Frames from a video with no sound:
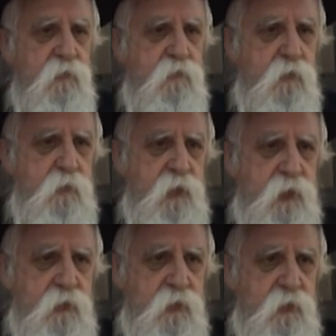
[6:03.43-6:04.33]
for
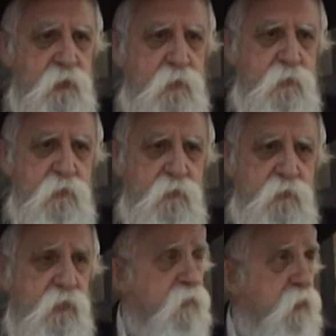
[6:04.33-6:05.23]
about
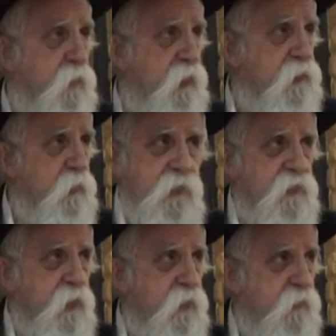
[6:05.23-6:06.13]
3 or 4 months. He
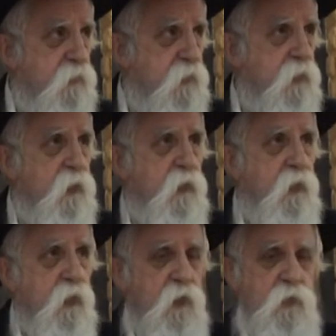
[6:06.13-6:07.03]
wasn't here for
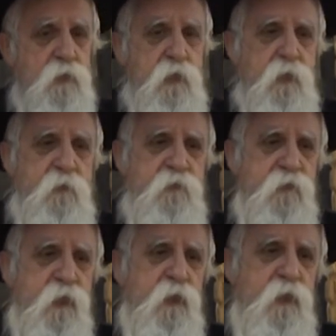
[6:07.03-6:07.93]
a long time,
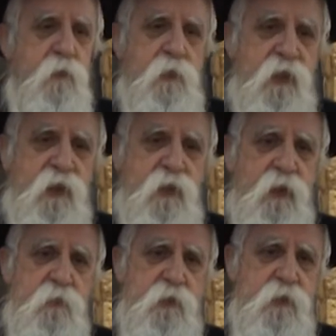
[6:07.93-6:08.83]
but he
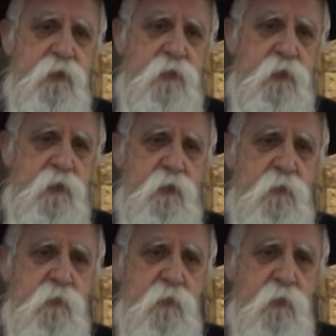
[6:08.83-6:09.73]
came at the
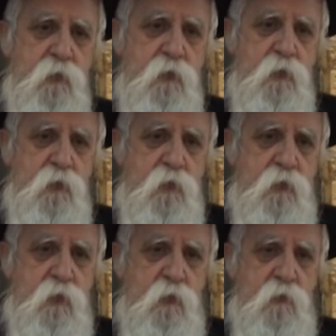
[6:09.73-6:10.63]
time
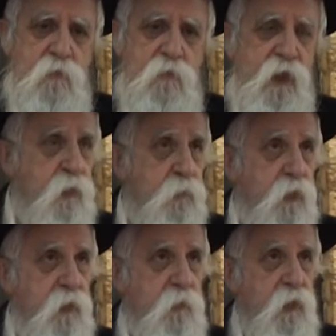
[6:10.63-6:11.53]
of Lag
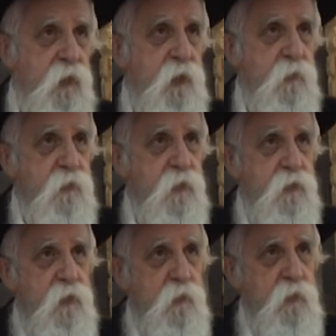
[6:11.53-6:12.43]
B'Omer. He came at the
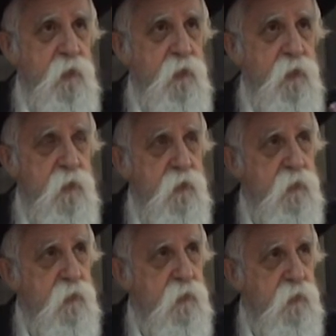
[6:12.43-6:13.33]
time when
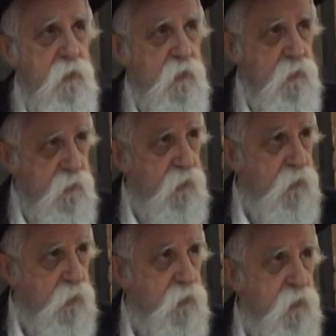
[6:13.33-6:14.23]
it
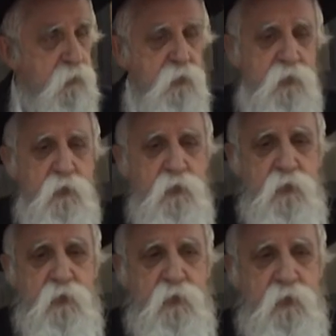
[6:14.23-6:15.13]
occurred,
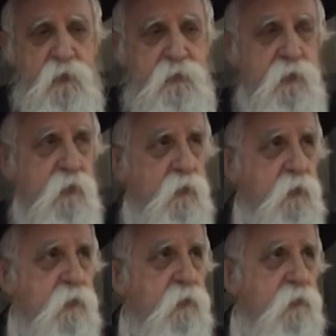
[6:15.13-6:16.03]
and so the
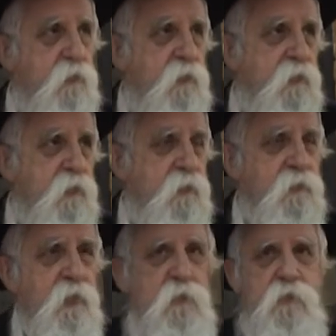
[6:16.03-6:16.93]
whole
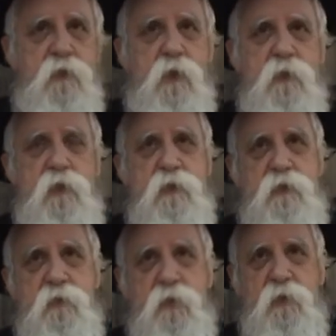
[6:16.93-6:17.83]
concept of going
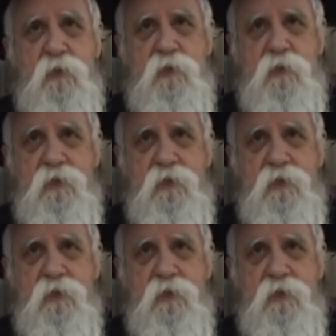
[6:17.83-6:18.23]
to Meron